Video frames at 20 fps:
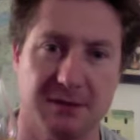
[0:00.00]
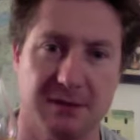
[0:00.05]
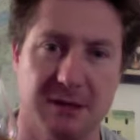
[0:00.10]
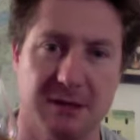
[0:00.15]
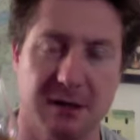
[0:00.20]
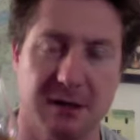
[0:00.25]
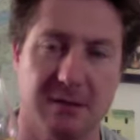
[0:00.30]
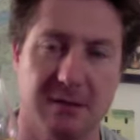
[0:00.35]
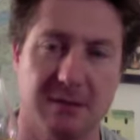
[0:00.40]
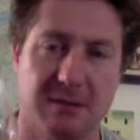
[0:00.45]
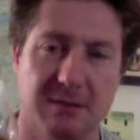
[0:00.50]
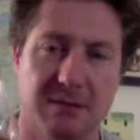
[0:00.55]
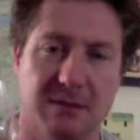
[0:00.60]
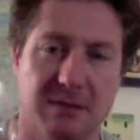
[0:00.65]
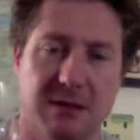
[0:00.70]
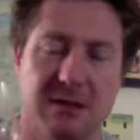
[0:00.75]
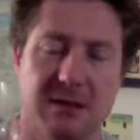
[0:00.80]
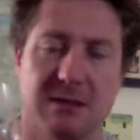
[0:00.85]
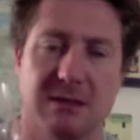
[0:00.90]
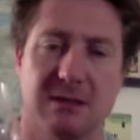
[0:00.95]
nose.
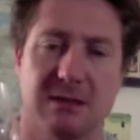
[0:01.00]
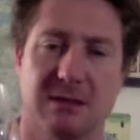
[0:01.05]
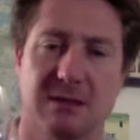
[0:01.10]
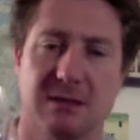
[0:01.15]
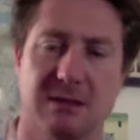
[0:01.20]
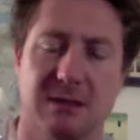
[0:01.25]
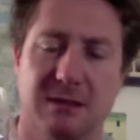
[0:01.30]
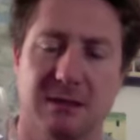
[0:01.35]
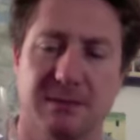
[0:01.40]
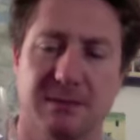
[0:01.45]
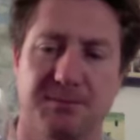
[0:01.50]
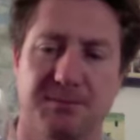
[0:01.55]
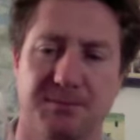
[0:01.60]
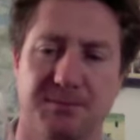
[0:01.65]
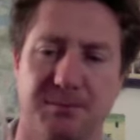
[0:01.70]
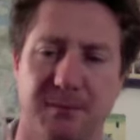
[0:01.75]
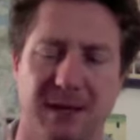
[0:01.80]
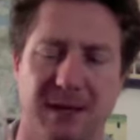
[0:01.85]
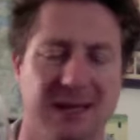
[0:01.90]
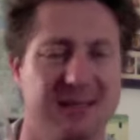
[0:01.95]
It's just
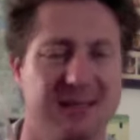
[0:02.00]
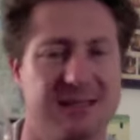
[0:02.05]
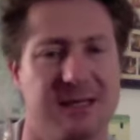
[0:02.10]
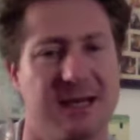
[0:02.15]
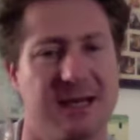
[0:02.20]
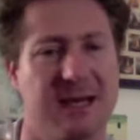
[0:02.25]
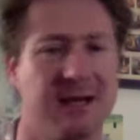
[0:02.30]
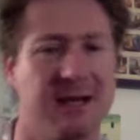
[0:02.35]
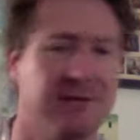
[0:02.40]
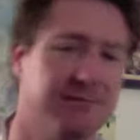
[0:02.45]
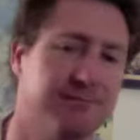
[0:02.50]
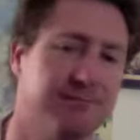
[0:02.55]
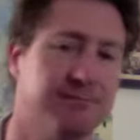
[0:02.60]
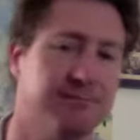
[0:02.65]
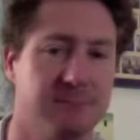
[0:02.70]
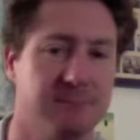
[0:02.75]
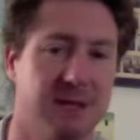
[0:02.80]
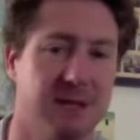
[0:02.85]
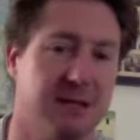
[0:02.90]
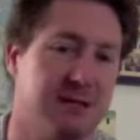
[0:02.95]
it's there.
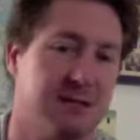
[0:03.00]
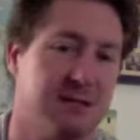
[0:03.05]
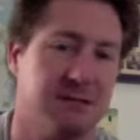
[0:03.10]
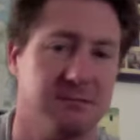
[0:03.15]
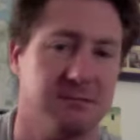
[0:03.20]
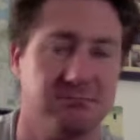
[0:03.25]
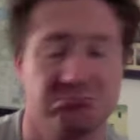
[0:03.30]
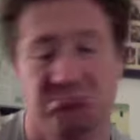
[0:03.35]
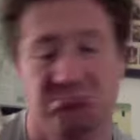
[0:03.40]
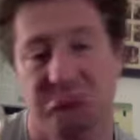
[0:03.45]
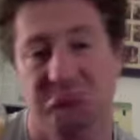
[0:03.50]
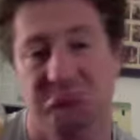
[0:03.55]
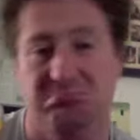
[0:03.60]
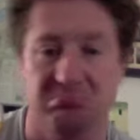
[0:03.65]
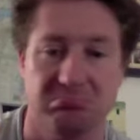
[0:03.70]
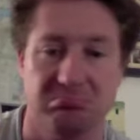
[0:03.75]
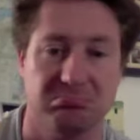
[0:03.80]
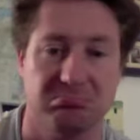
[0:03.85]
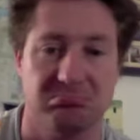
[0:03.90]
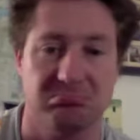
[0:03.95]
It's
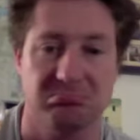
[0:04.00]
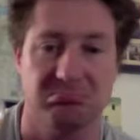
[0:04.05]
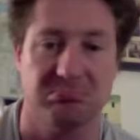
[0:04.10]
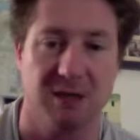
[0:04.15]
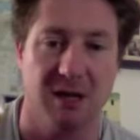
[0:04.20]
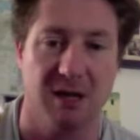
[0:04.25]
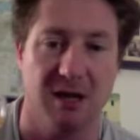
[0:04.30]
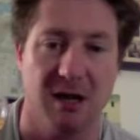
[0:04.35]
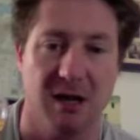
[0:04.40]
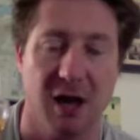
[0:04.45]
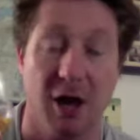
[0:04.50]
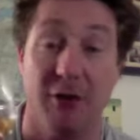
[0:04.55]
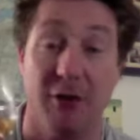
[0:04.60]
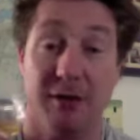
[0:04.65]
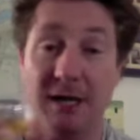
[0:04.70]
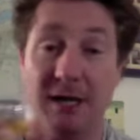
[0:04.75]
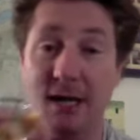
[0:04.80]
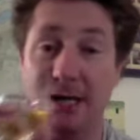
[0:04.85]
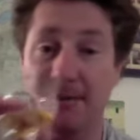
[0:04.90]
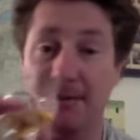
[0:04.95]

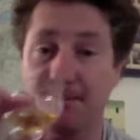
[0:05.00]
okay.